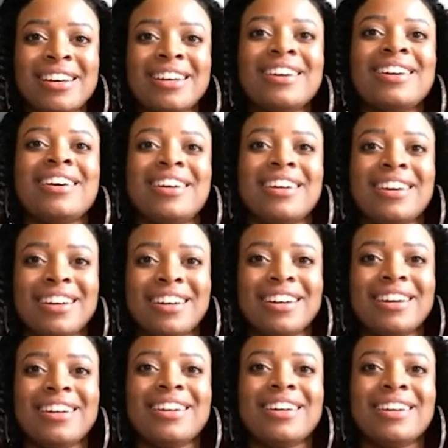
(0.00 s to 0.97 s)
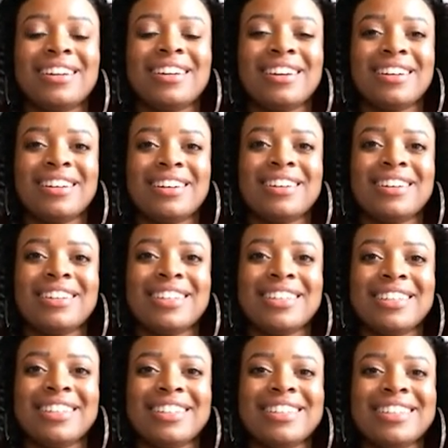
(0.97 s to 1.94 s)

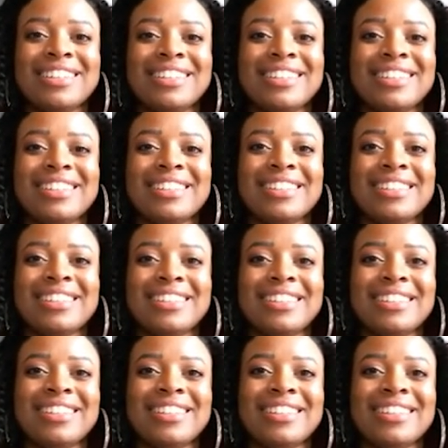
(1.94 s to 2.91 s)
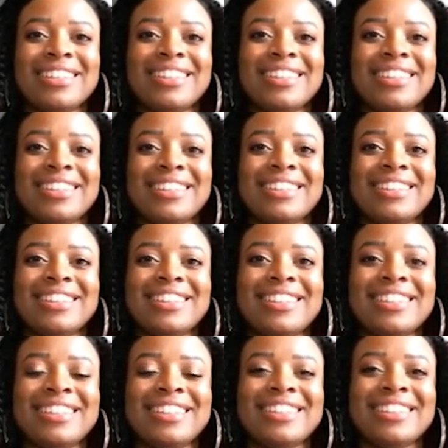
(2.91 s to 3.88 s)

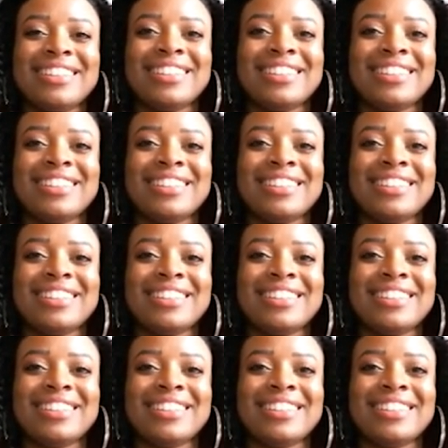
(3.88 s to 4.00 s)
(silent)